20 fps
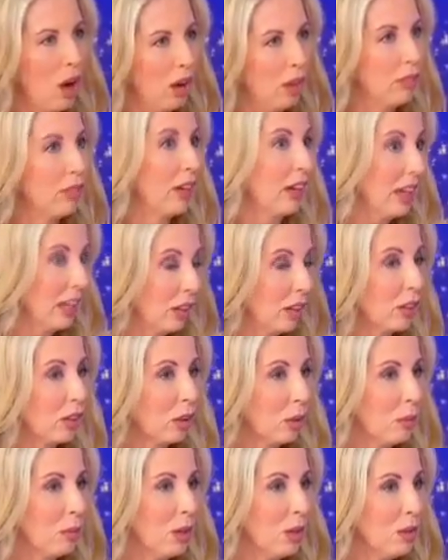of the legal
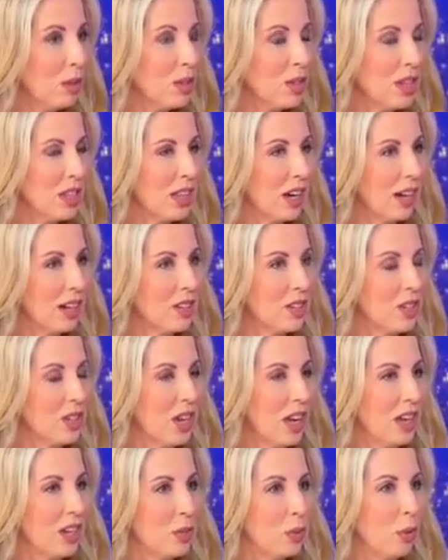community there
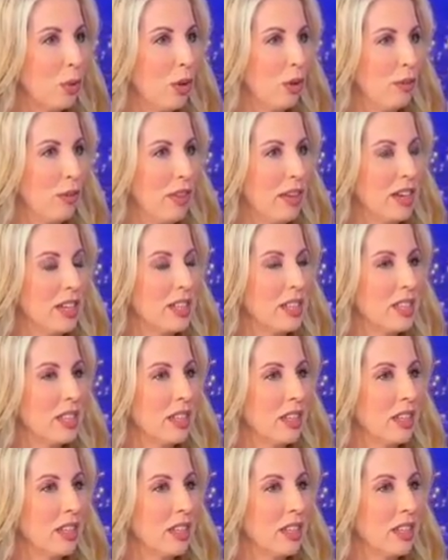today to all of this?